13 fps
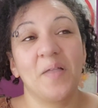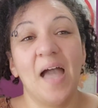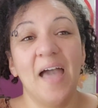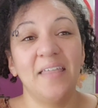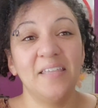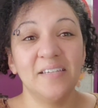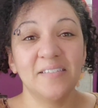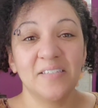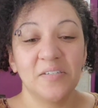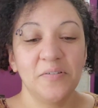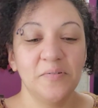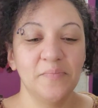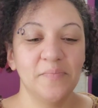I think it's
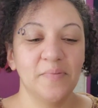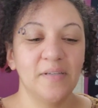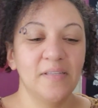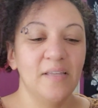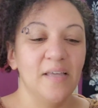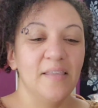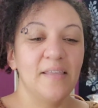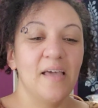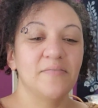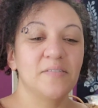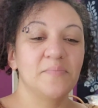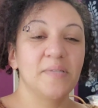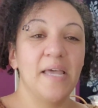cute, but they have
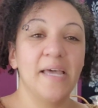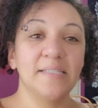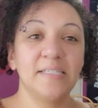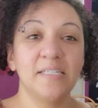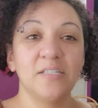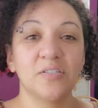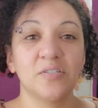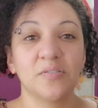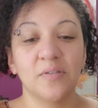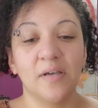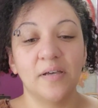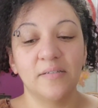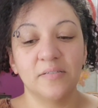some antique
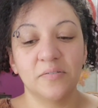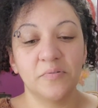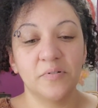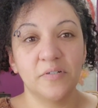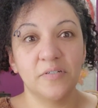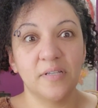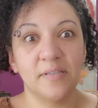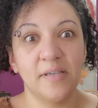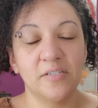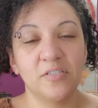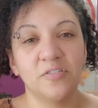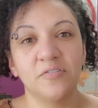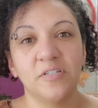stores on that
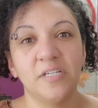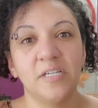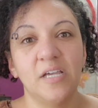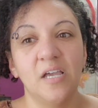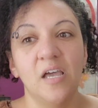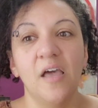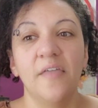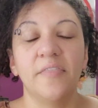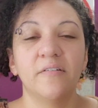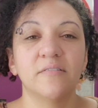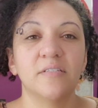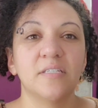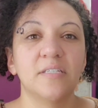street.
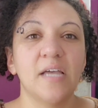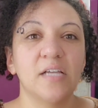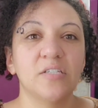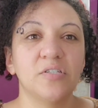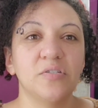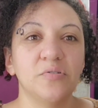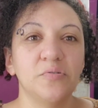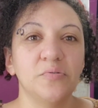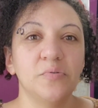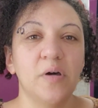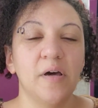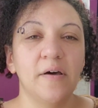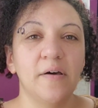There's a statue
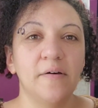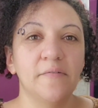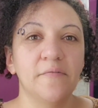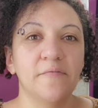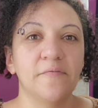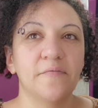of,